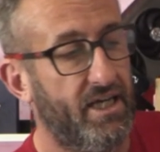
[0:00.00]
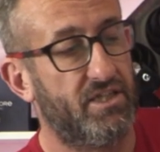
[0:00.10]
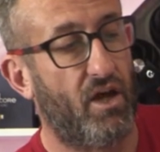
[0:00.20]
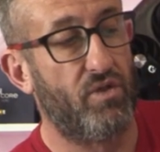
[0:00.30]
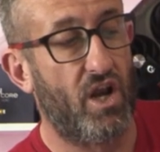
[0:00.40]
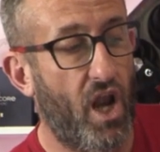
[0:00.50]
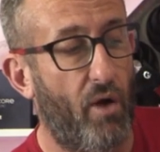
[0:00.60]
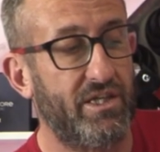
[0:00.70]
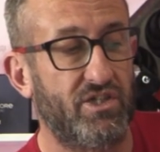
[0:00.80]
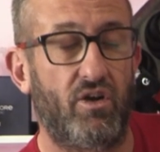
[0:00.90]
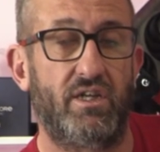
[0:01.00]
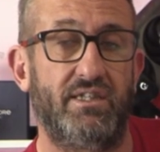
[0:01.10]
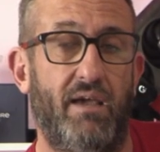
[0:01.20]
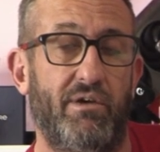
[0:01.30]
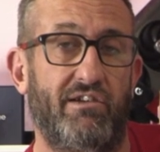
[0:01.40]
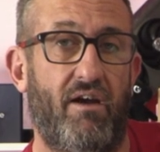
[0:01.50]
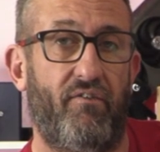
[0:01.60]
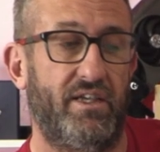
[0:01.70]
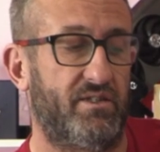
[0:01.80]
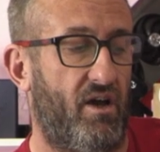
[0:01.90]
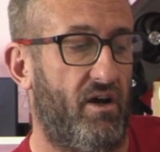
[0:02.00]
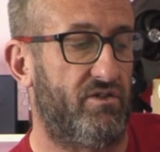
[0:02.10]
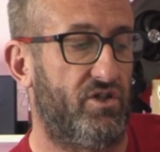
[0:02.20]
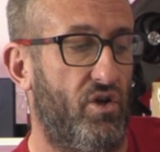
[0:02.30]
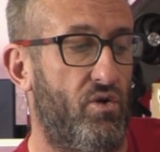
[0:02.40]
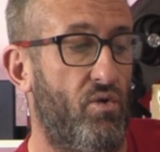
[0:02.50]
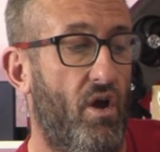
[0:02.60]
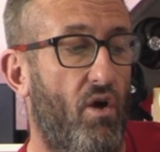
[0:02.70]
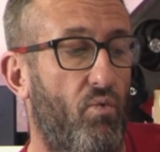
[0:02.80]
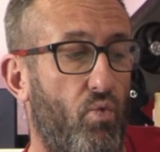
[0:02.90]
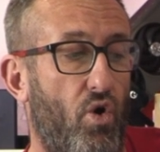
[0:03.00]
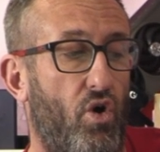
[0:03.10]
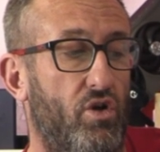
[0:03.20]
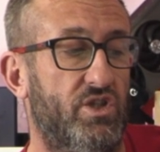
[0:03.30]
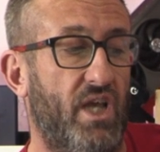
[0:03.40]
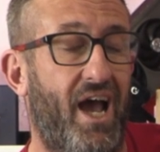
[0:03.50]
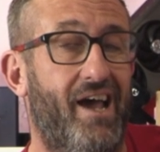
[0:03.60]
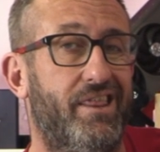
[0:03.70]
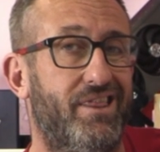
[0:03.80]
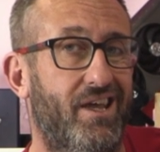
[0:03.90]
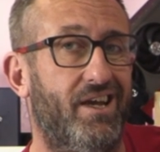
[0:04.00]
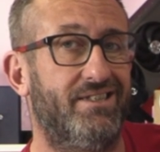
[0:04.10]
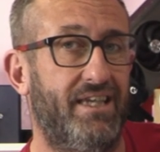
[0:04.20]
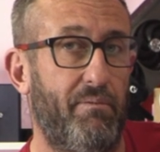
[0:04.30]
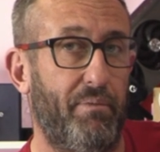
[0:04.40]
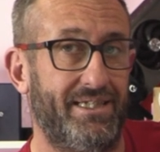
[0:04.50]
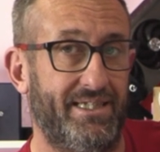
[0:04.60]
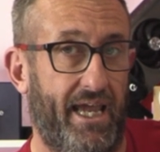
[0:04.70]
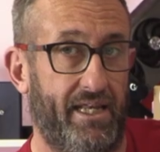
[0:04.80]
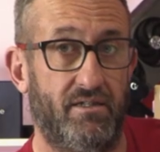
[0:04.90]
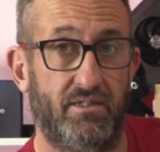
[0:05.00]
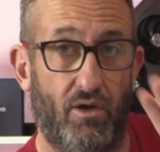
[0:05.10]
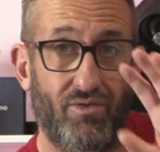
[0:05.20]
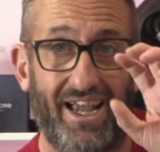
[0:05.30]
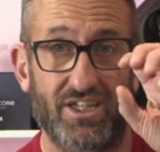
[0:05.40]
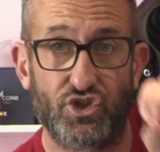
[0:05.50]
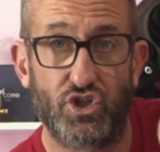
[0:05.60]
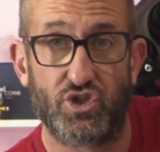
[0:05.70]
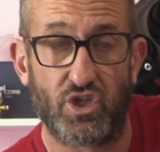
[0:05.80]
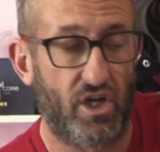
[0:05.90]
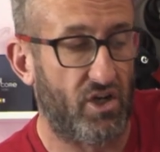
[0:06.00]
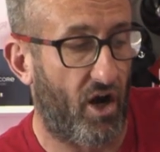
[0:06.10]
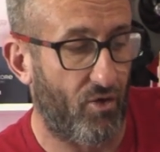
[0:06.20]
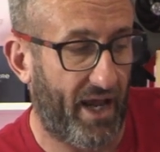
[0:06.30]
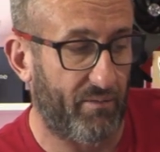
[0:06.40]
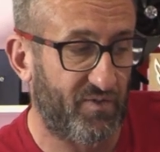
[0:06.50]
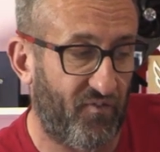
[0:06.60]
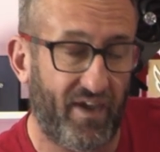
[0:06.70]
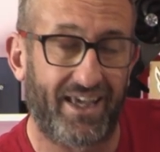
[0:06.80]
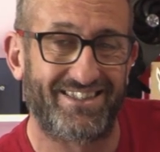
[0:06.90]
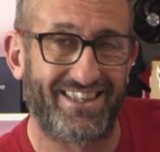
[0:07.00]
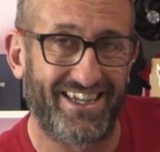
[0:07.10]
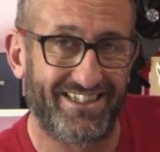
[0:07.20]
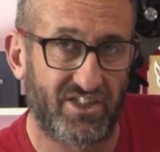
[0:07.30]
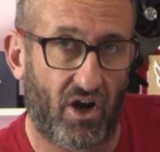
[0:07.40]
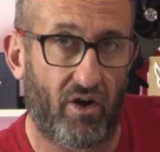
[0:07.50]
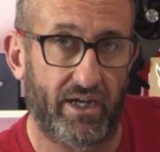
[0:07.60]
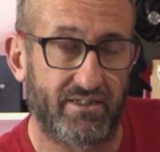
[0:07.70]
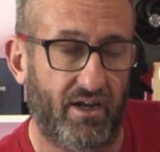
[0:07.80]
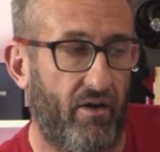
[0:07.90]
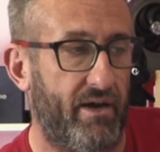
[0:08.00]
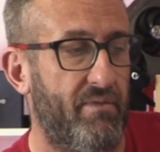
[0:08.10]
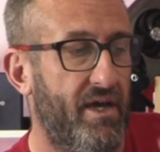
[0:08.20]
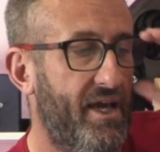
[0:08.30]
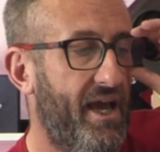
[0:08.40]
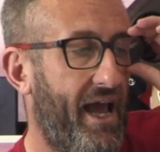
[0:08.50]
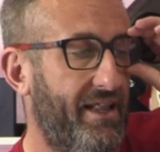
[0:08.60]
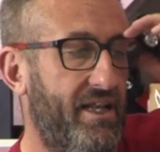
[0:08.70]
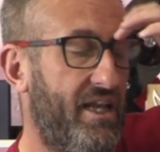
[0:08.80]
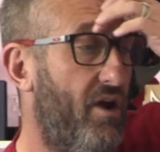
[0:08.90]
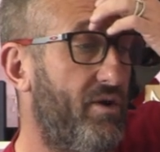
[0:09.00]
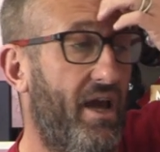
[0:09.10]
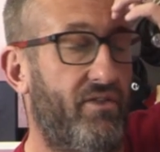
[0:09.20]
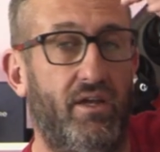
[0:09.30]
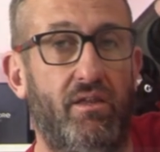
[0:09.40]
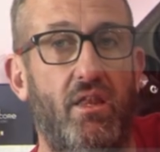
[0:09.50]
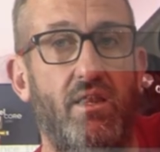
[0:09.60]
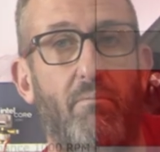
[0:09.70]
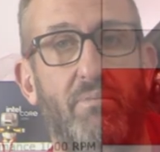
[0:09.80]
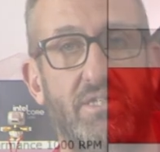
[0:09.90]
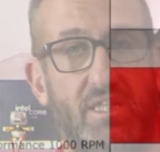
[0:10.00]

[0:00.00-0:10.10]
So the lowest I could set my graphics card to was 30%. So that's just so you know, that was fixed the entire time. And then the only other numbers